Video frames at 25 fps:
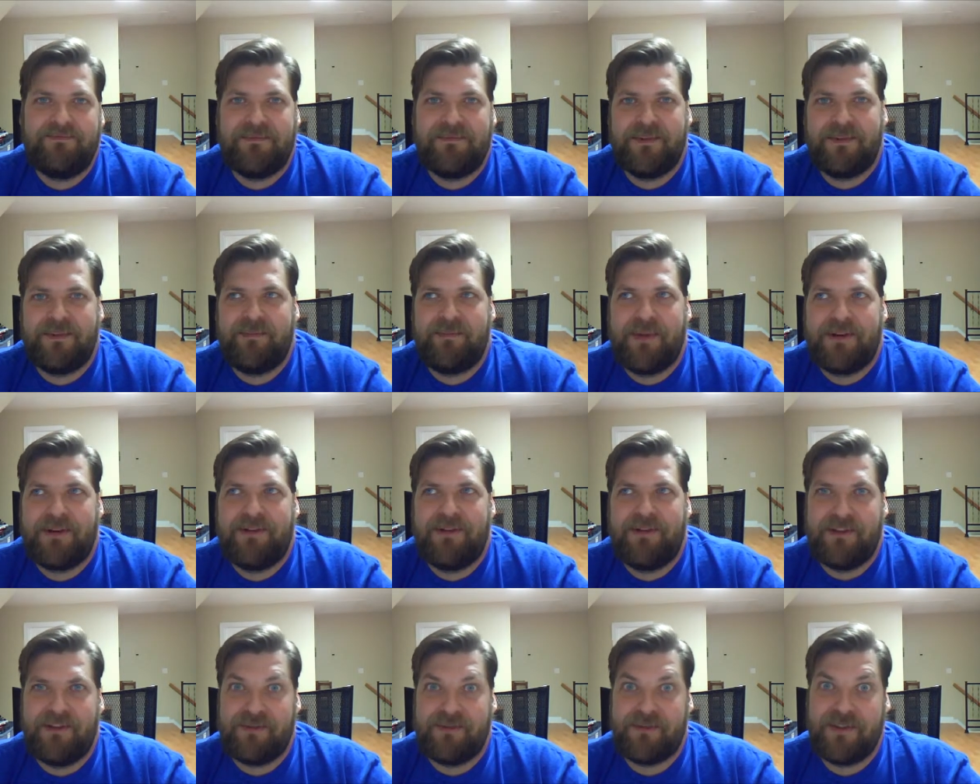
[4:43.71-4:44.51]
compared
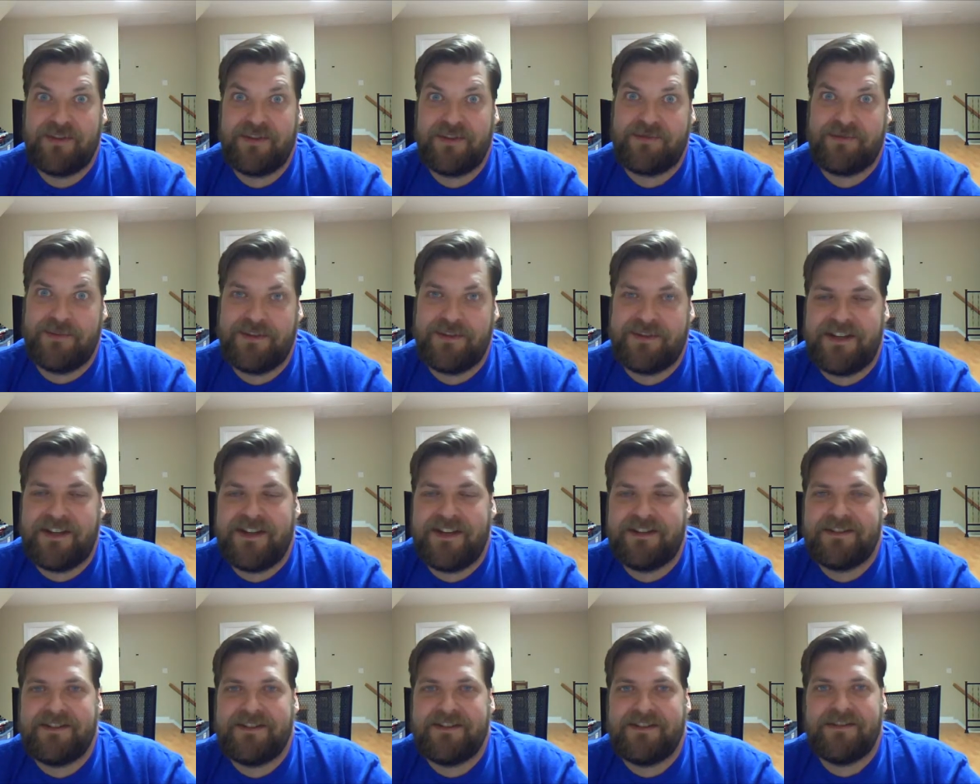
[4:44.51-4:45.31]
to the trace
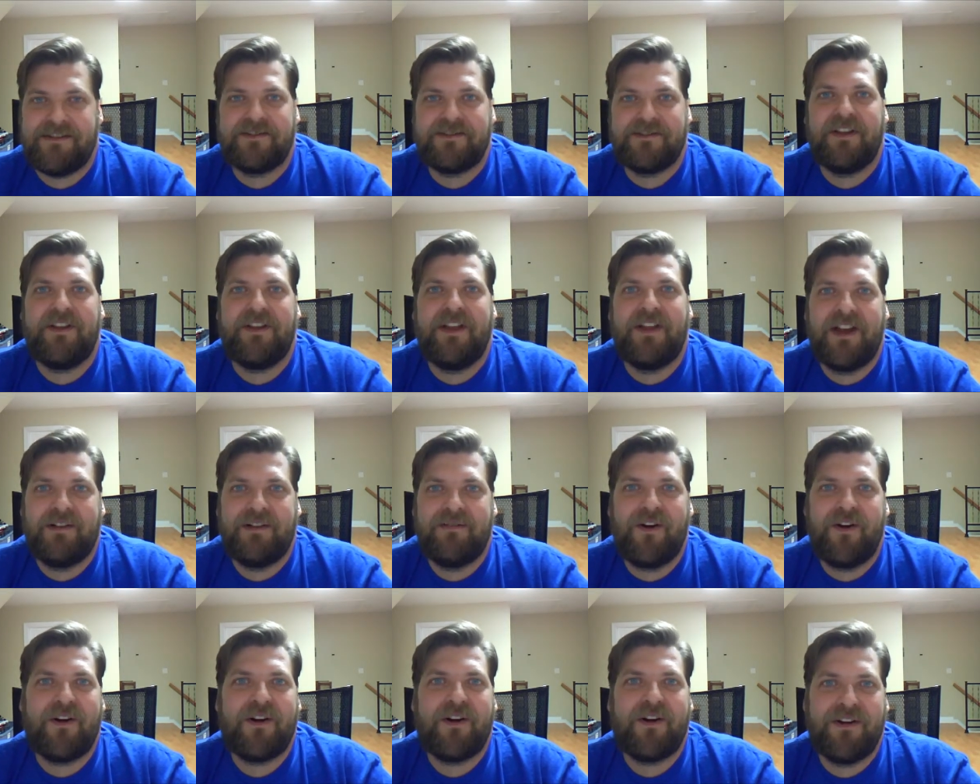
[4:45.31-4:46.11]
gases, there's a lot
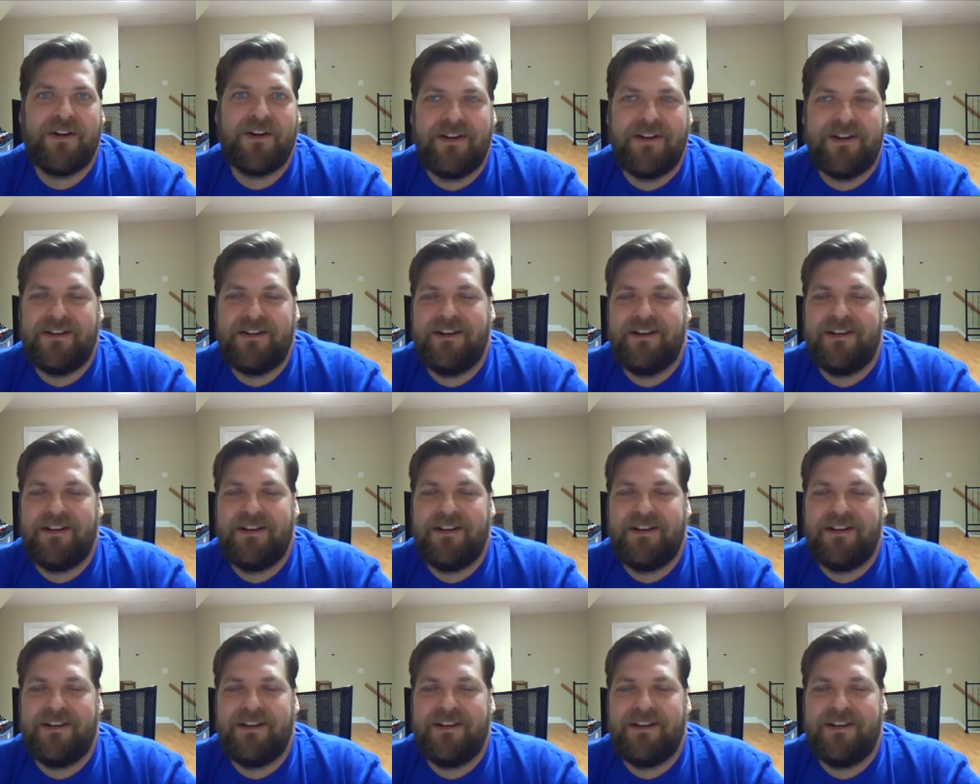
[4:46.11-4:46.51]
of argon,